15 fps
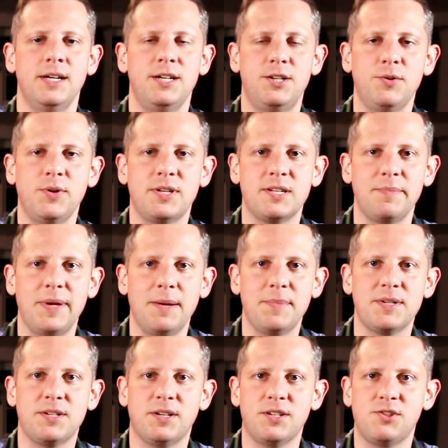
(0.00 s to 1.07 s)
doing some
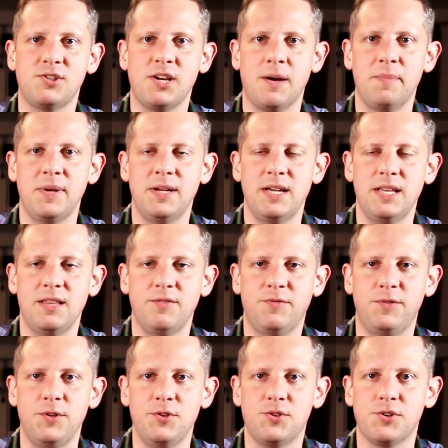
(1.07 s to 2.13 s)
Amazon shopping in the
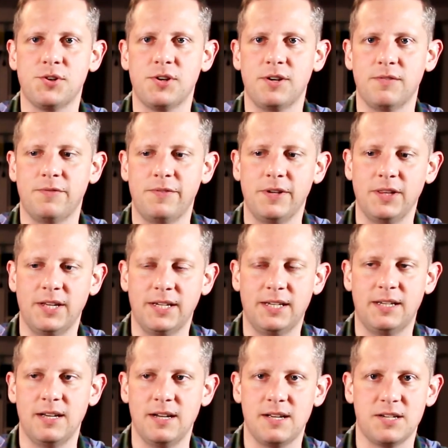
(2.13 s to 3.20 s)
future and feel
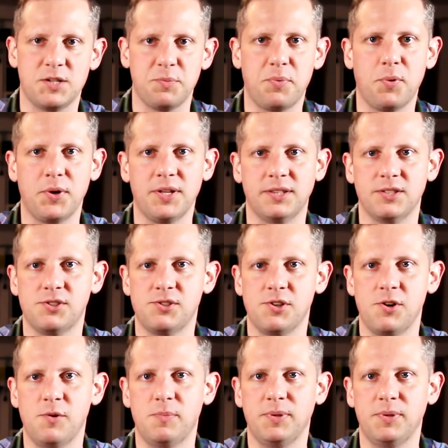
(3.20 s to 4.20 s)
like supporting the show,